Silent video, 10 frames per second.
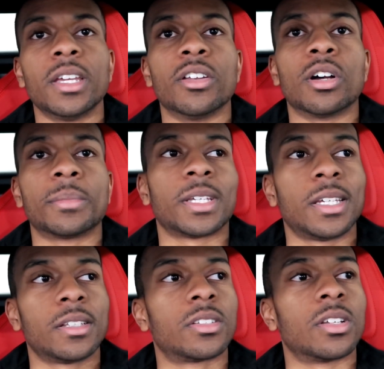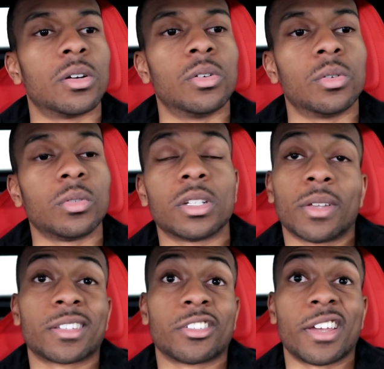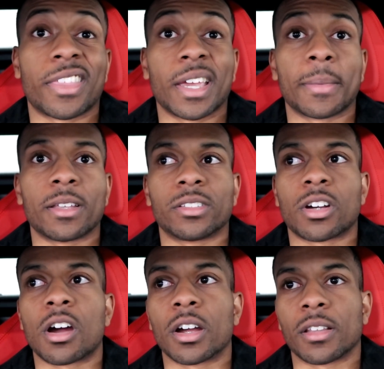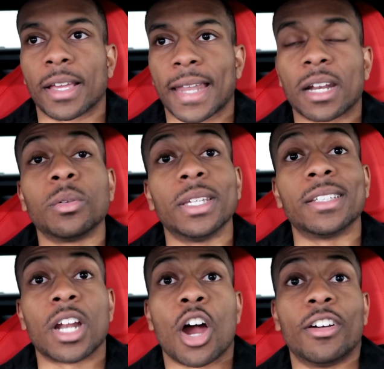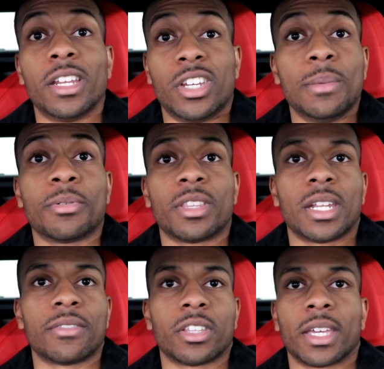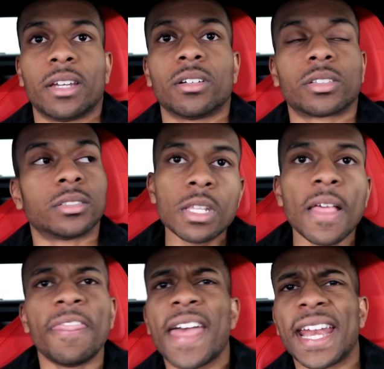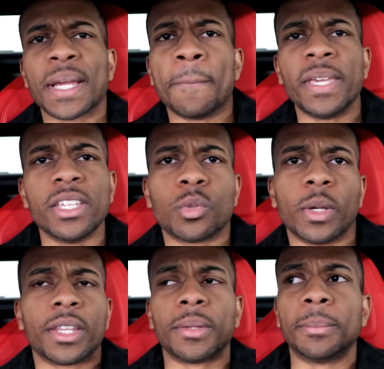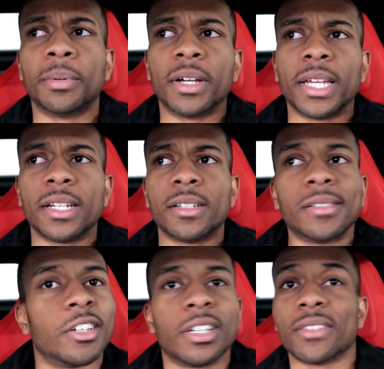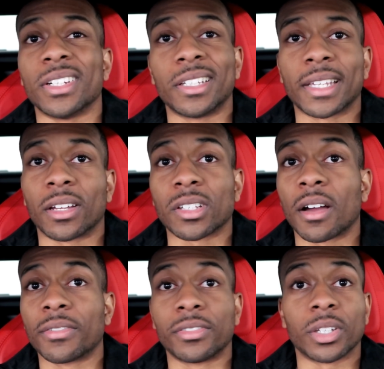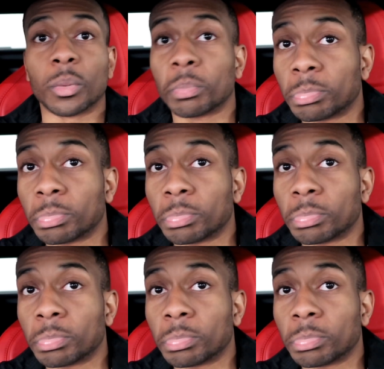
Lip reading: You know what I'm saying? So, you know, that's the great thing about this car. Like, not only is it already cheaper than everything else that it competes with, but they're giving discounts off. So,